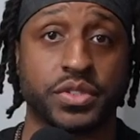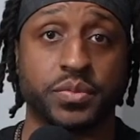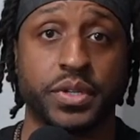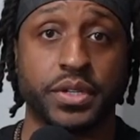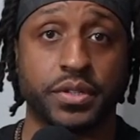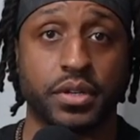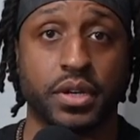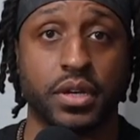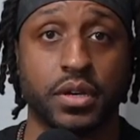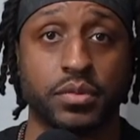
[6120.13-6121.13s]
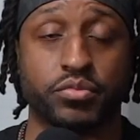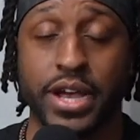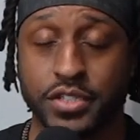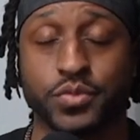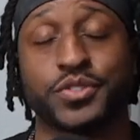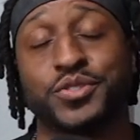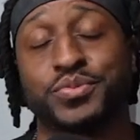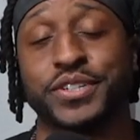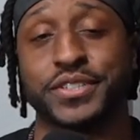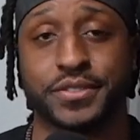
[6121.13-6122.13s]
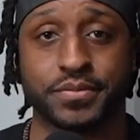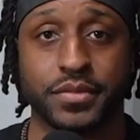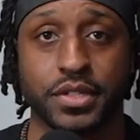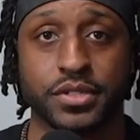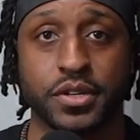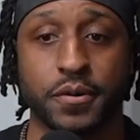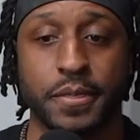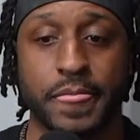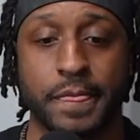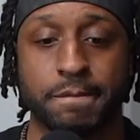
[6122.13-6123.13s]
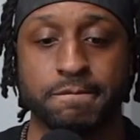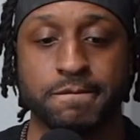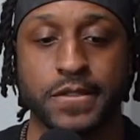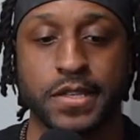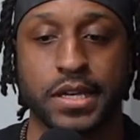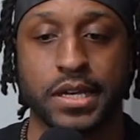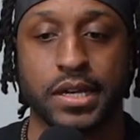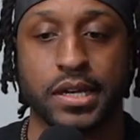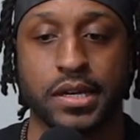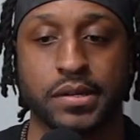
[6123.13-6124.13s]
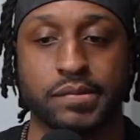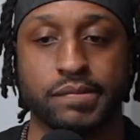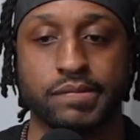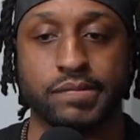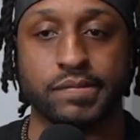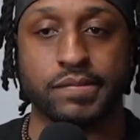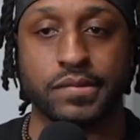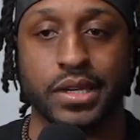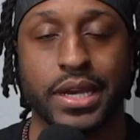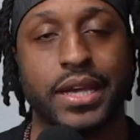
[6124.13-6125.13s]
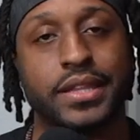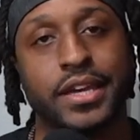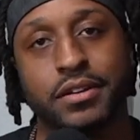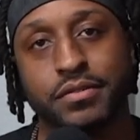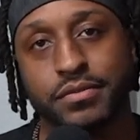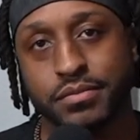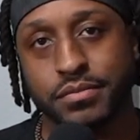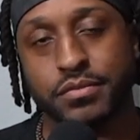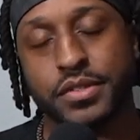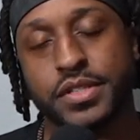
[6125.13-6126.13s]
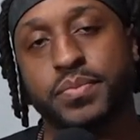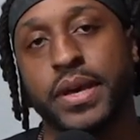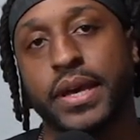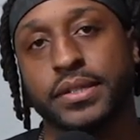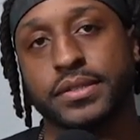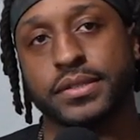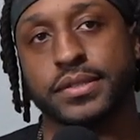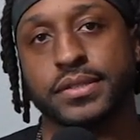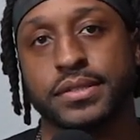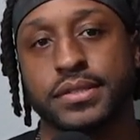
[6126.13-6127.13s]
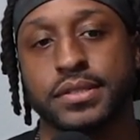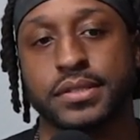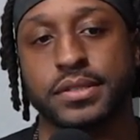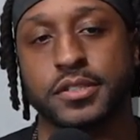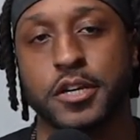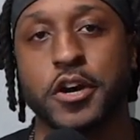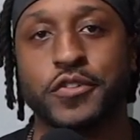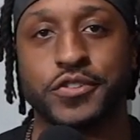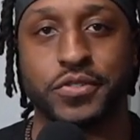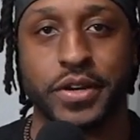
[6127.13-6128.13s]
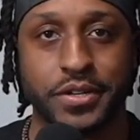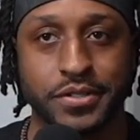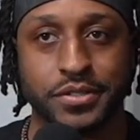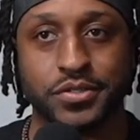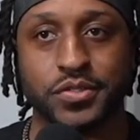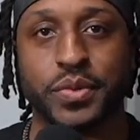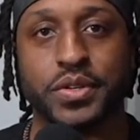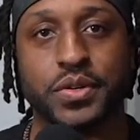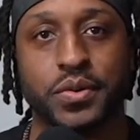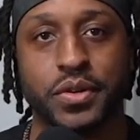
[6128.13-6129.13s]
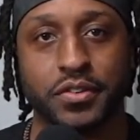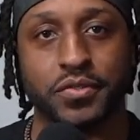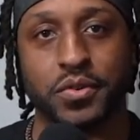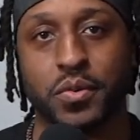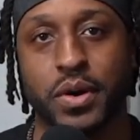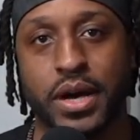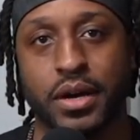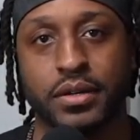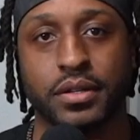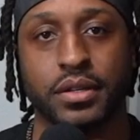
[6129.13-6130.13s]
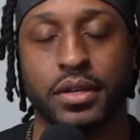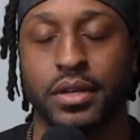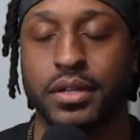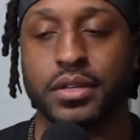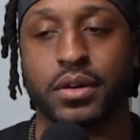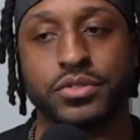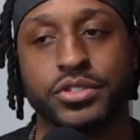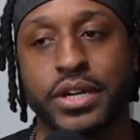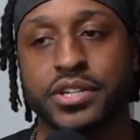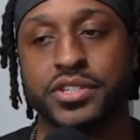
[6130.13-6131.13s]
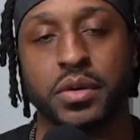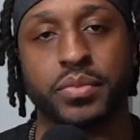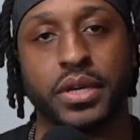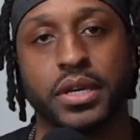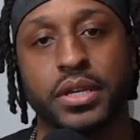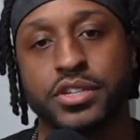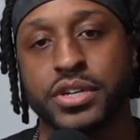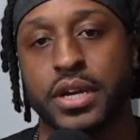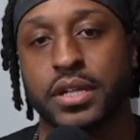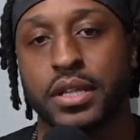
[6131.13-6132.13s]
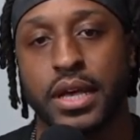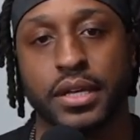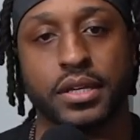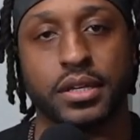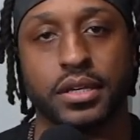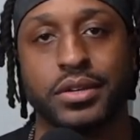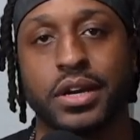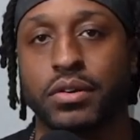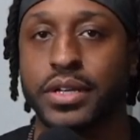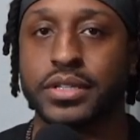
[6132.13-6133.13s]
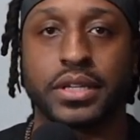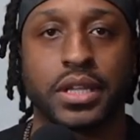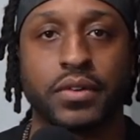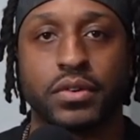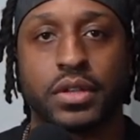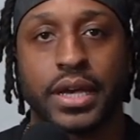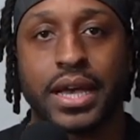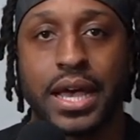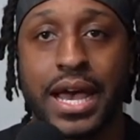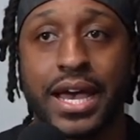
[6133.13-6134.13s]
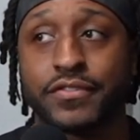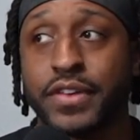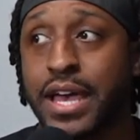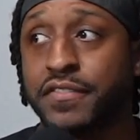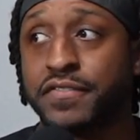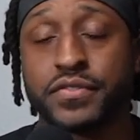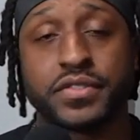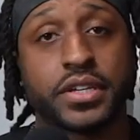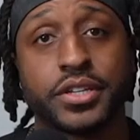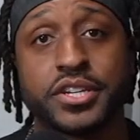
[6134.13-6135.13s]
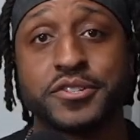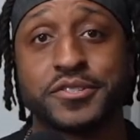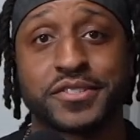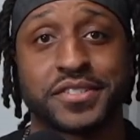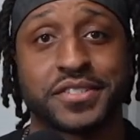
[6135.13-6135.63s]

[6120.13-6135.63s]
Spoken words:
you preach. So, and then respect other trainers who's been doing it for a while. Don't try to jump in and try to, like, you're not going to get to their level. Like, I've had 15 years.